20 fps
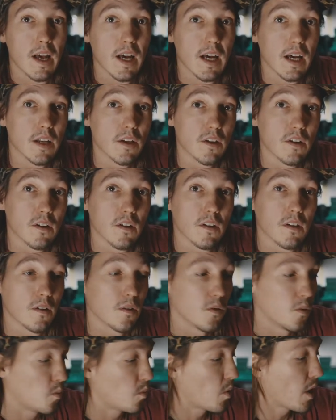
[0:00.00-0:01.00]
And
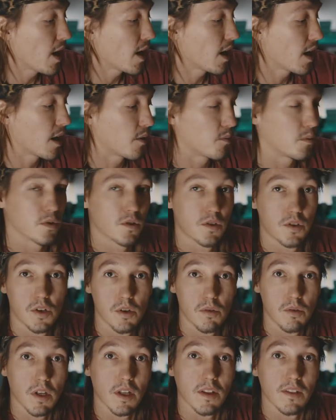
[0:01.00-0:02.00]
while I was
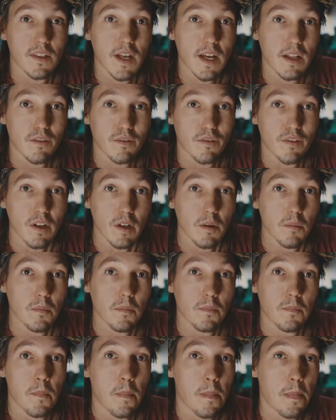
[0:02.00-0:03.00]
shooting that
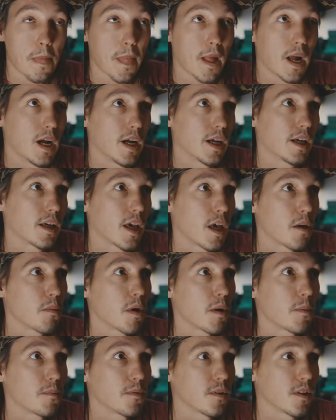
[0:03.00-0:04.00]
film, I came
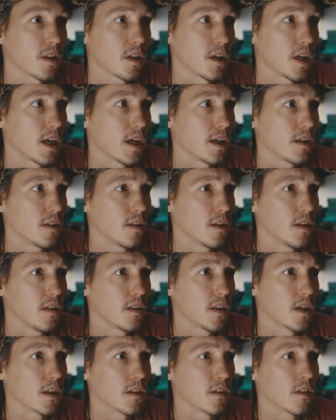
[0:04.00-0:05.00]
up with an idea
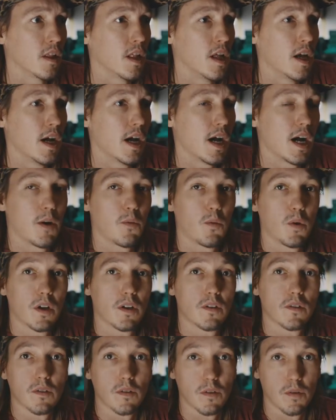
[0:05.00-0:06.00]
that I
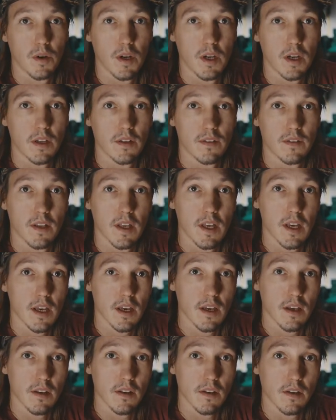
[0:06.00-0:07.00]
wanted to create
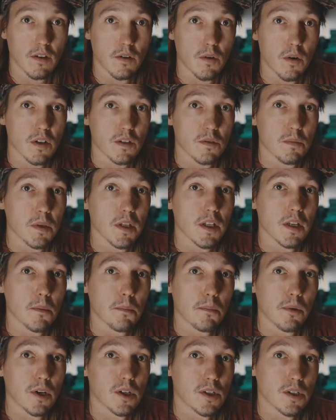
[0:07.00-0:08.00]
a cross-media
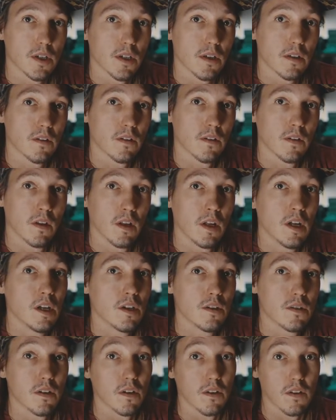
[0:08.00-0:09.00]
project
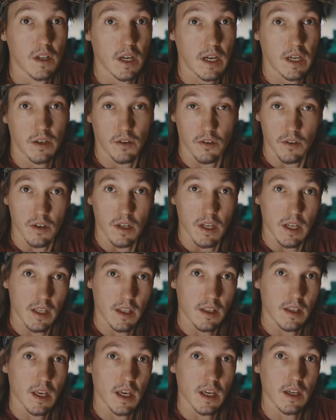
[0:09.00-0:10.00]
so that I could
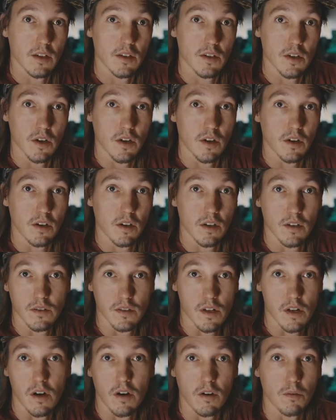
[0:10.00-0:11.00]
engage an
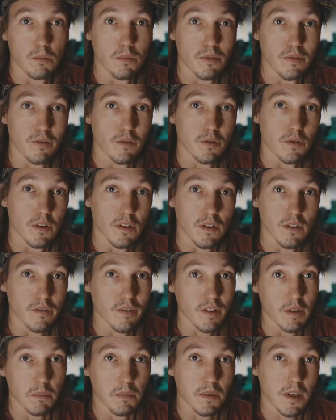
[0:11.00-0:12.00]
audience long before the
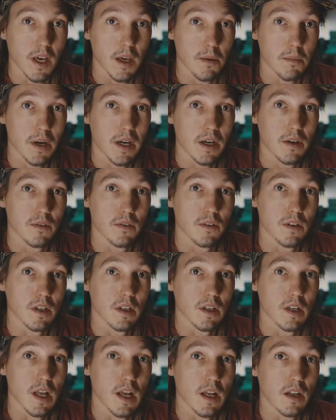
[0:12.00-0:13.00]
film came out
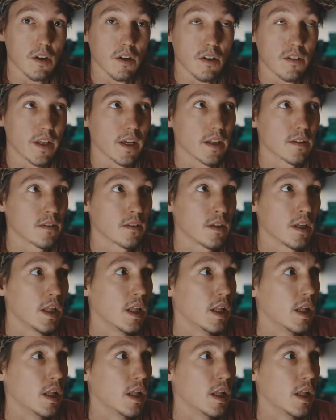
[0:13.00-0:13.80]
and all that.